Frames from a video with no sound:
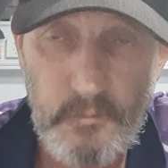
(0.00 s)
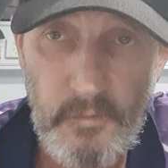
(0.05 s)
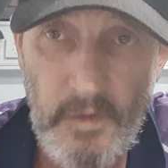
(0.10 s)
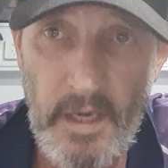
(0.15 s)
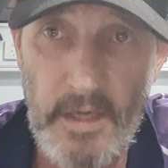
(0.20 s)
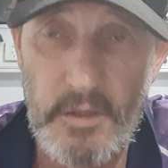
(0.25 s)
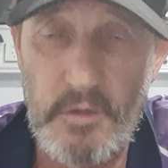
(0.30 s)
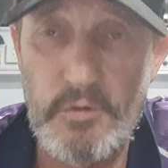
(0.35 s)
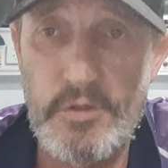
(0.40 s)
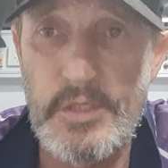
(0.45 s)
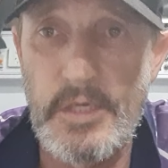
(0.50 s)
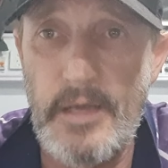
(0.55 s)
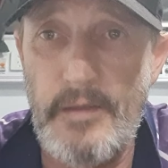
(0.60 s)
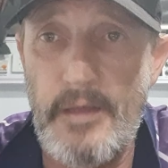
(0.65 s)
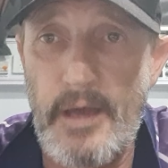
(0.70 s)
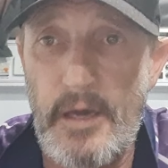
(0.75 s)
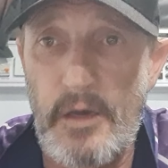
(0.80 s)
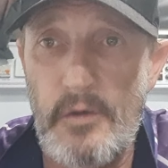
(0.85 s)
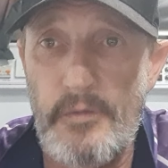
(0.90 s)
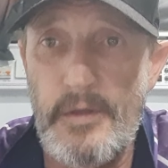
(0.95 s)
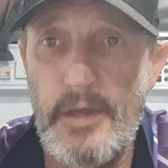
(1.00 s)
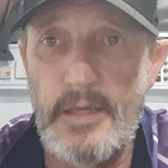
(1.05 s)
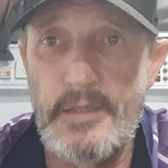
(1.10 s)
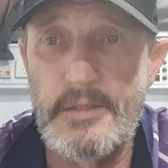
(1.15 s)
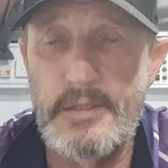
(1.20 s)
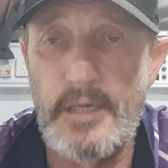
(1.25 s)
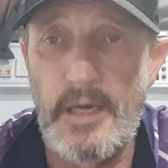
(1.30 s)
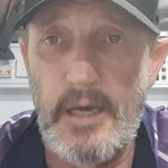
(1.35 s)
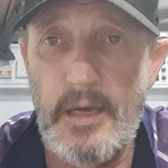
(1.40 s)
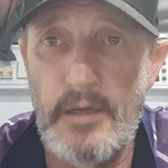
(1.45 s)
and you'll see that on
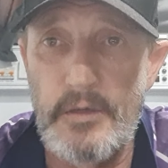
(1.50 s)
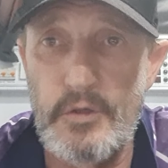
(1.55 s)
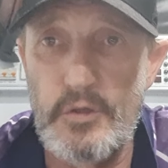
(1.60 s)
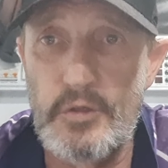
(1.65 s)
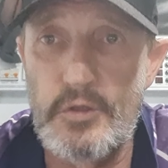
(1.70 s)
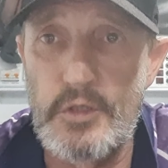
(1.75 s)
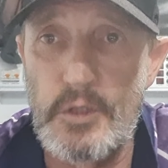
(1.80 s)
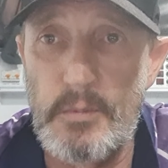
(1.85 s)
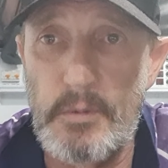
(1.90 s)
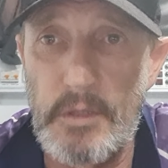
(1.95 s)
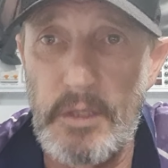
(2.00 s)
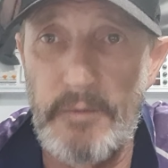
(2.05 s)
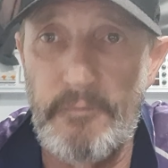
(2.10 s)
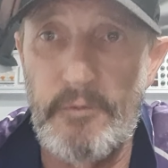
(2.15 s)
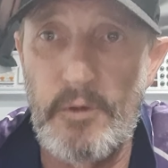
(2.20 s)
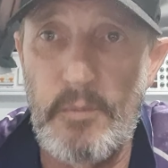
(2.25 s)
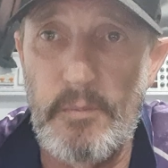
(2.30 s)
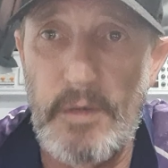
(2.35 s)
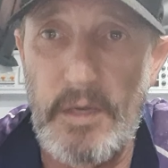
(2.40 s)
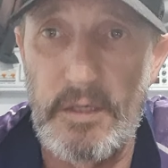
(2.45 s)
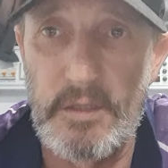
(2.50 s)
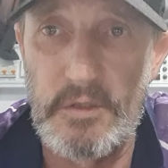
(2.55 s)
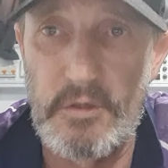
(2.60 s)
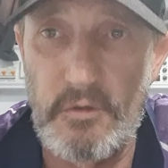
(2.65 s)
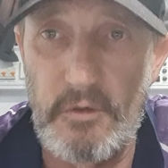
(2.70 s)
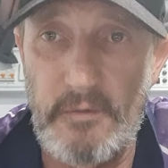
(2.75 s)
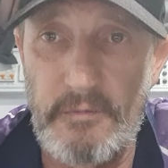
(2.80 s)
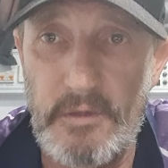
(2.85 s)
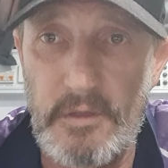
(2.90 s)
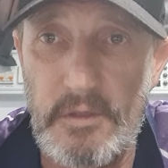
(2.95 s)
that YouTube clip from the
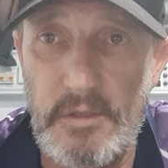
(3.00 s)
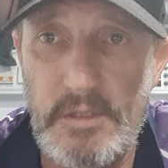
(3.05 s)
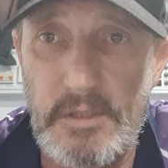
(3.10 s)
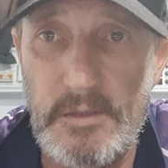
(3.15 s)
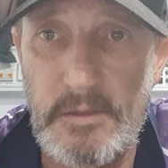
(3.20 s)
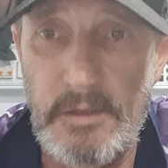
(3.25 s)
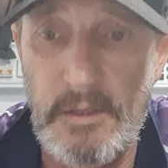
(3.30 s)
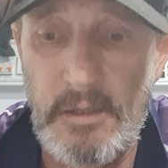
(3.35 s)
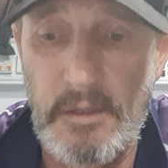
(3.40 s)
Enerdrive guys.